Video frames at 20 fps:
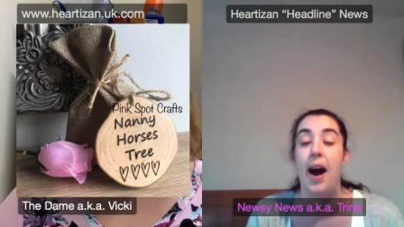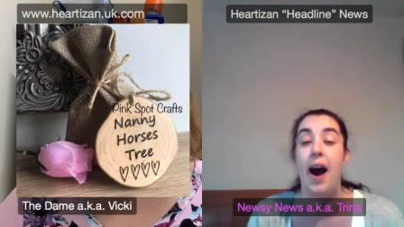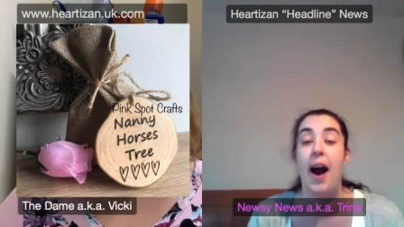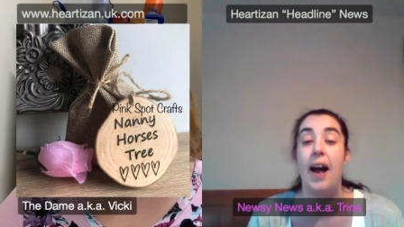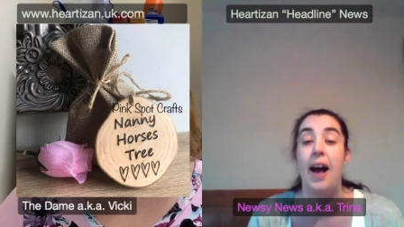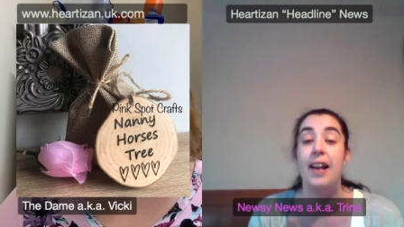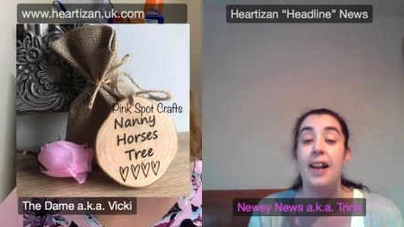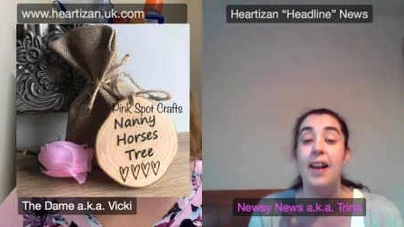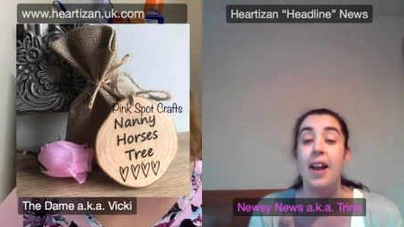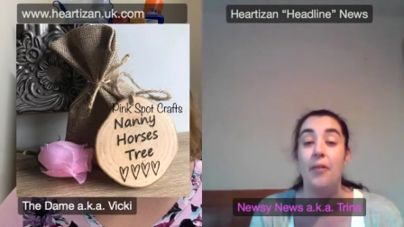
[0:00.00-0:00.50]
I
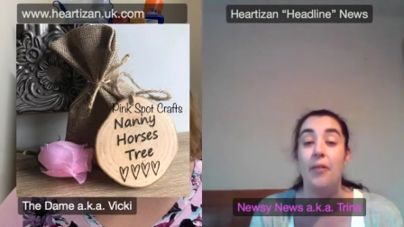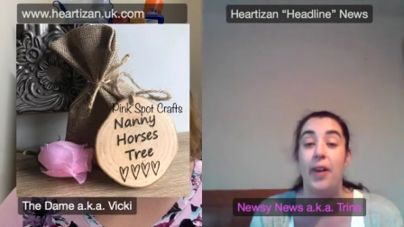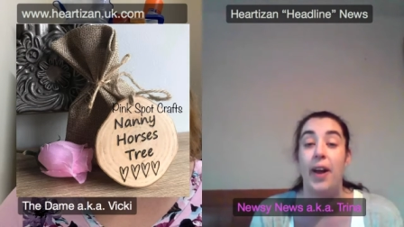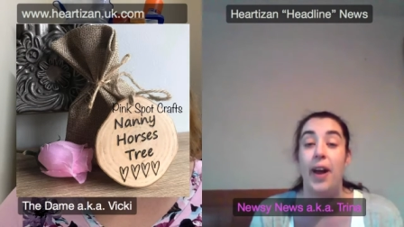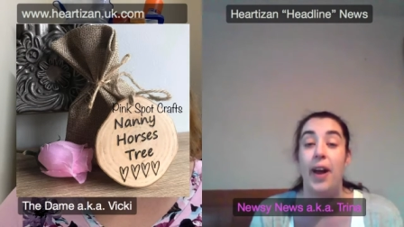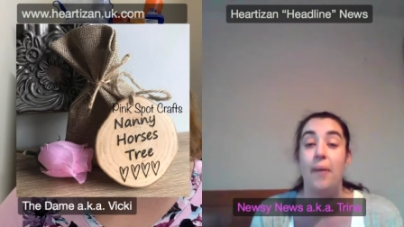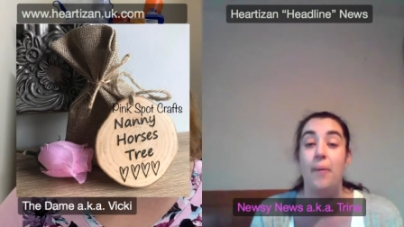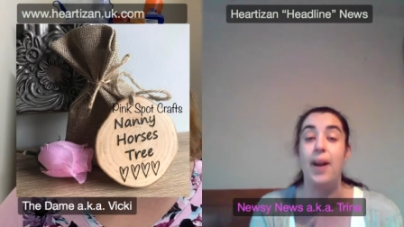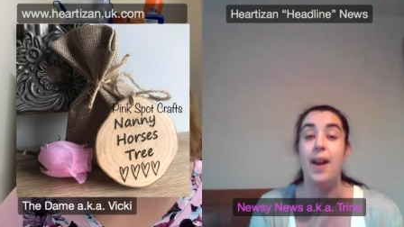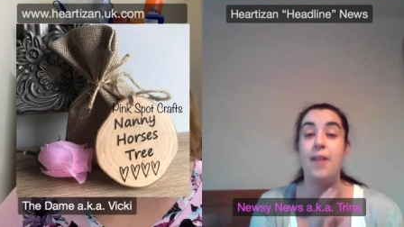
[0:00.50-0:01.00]
love it.
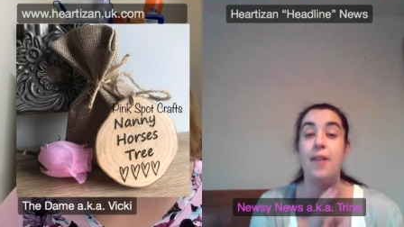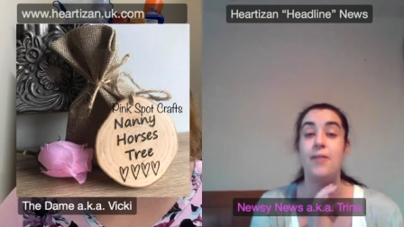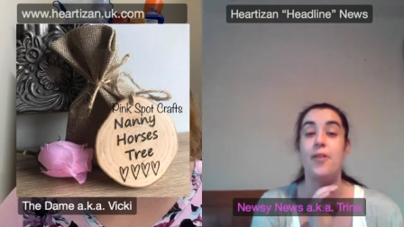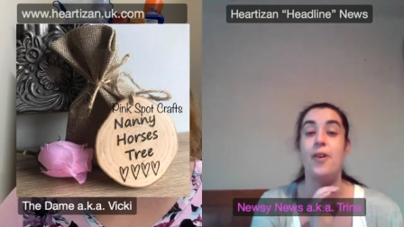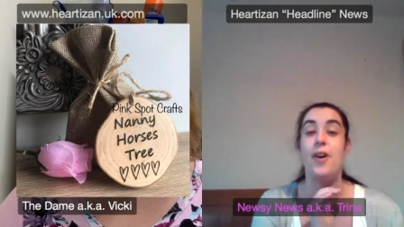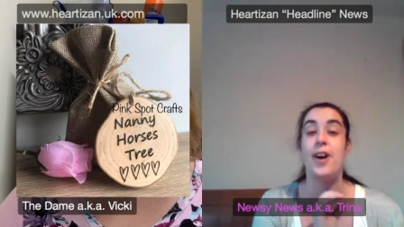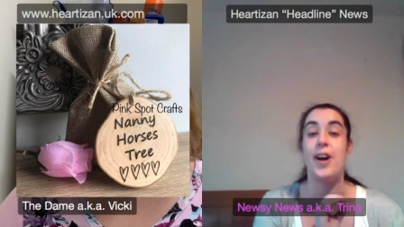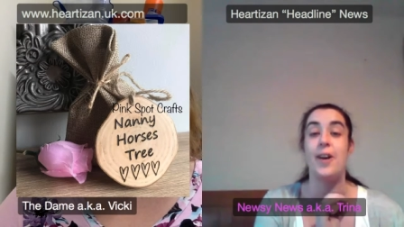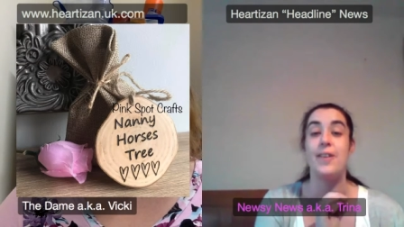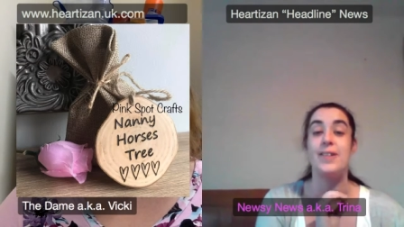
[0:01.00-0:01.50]
Whenever
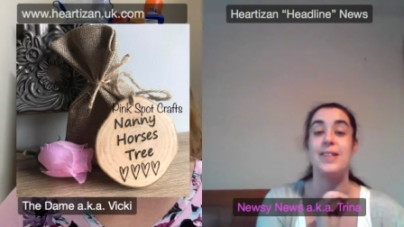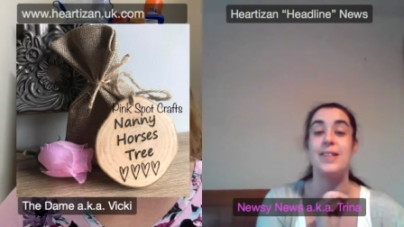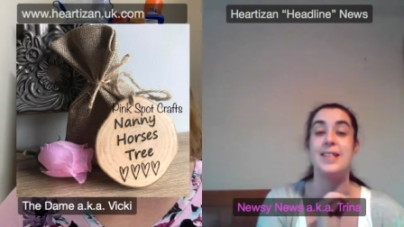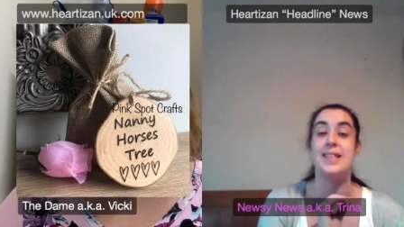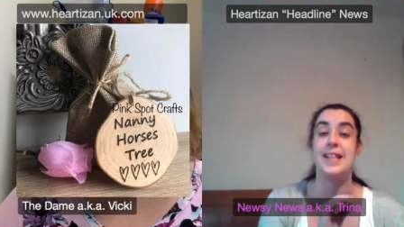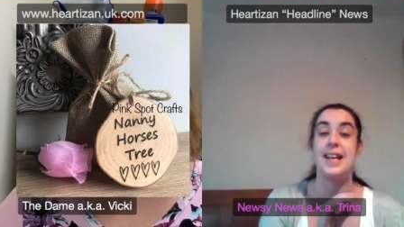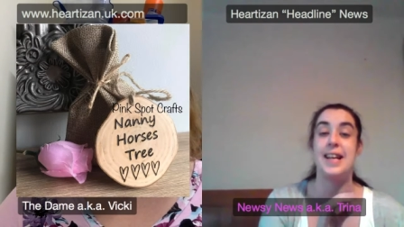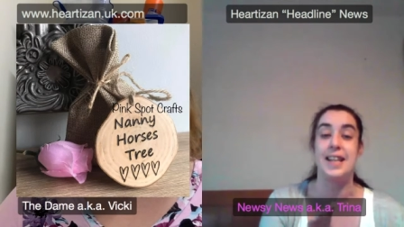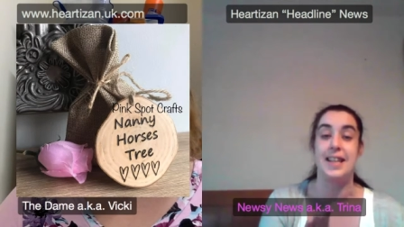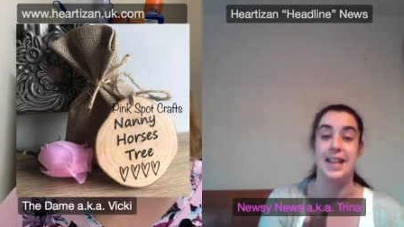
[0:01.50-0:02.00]
I go and
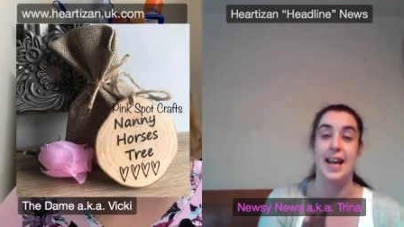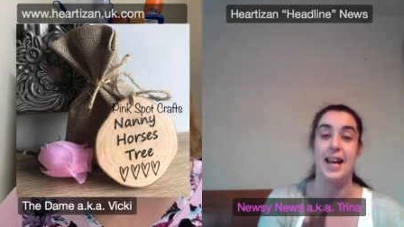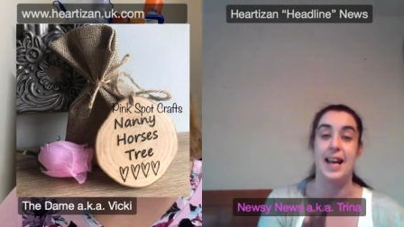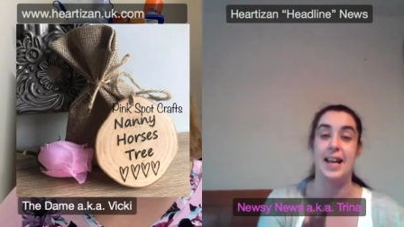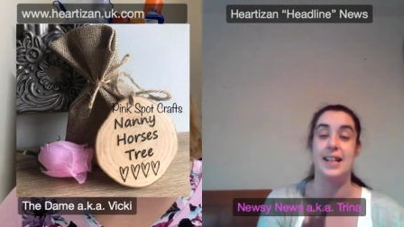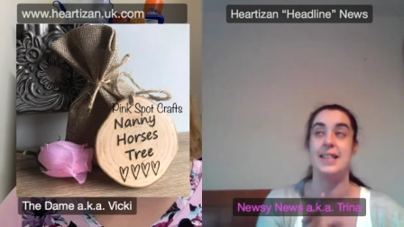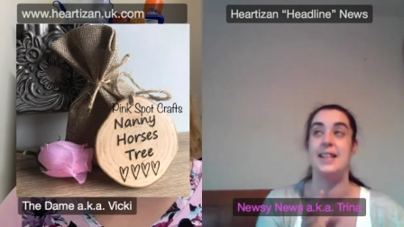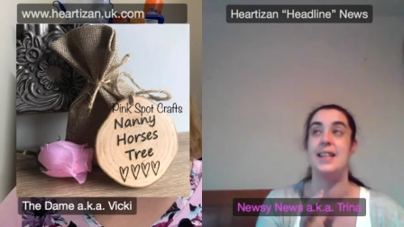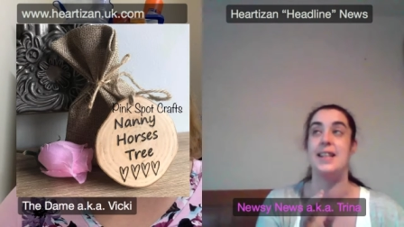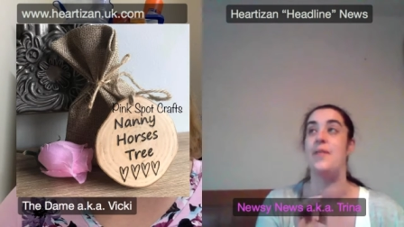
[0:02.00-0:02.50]
see
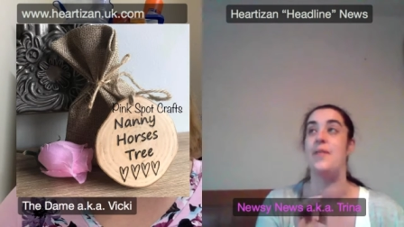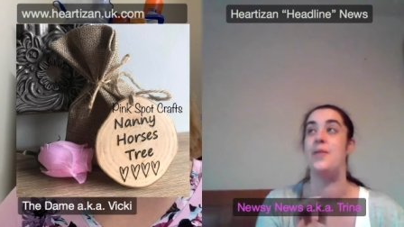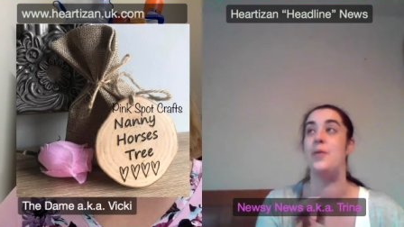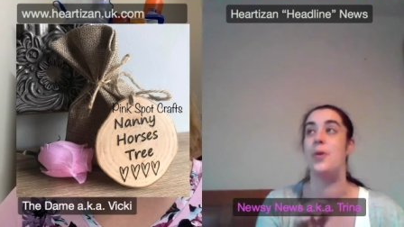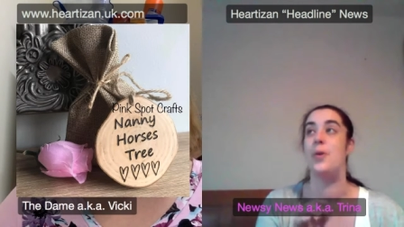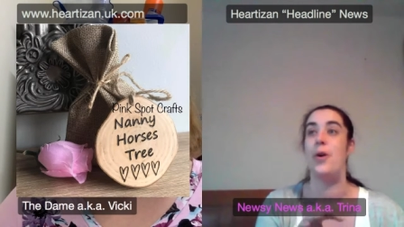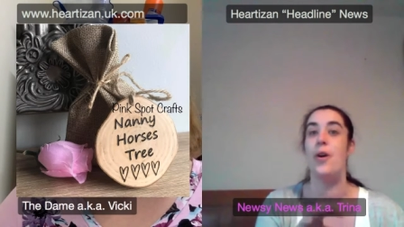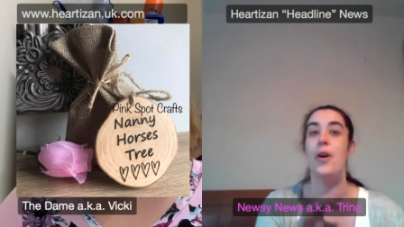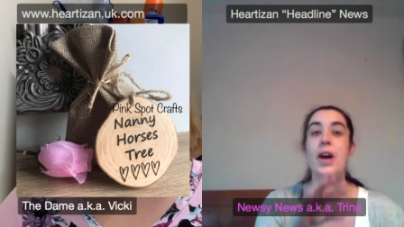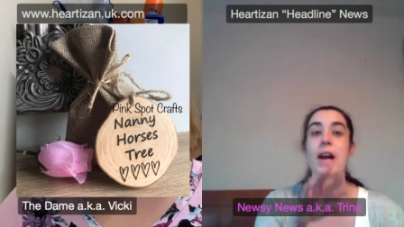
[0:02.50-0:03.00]
things and they've all
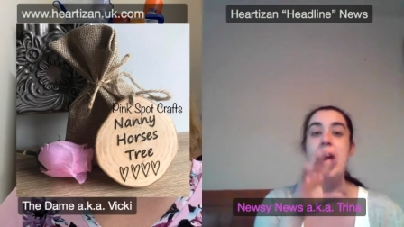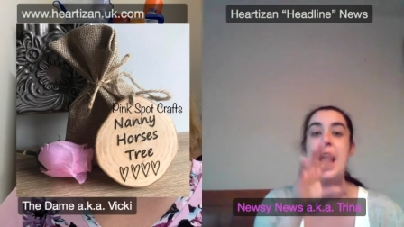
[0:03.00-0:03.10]
got